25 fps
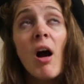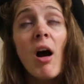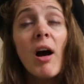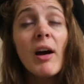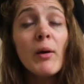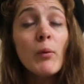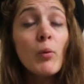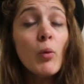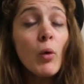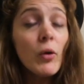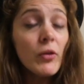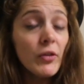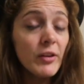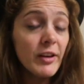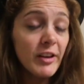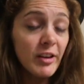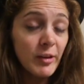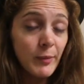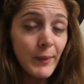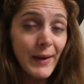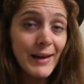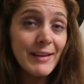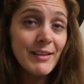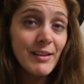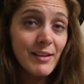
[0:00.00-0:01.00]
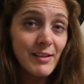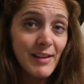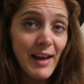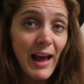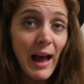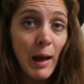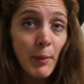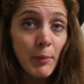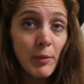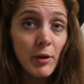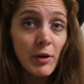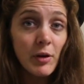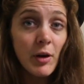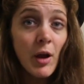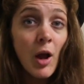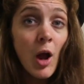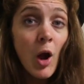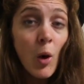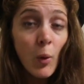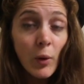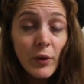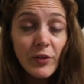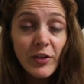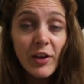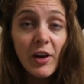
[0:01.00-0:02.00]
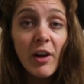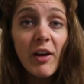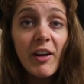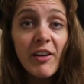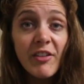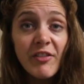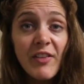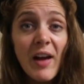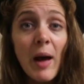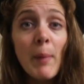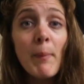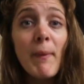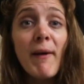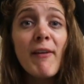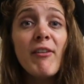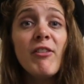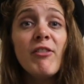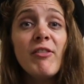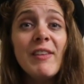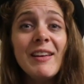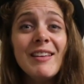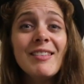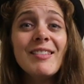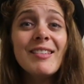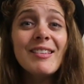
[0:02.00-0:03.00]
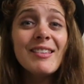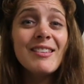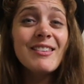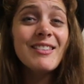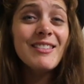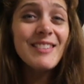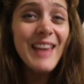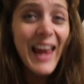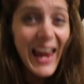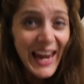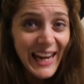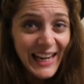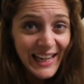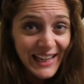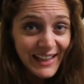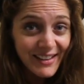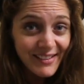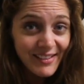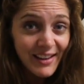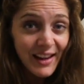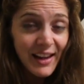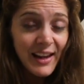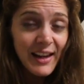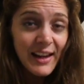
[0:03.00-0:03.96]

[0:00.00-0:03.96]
I wasn't expecting to happen was that I found my feet stayed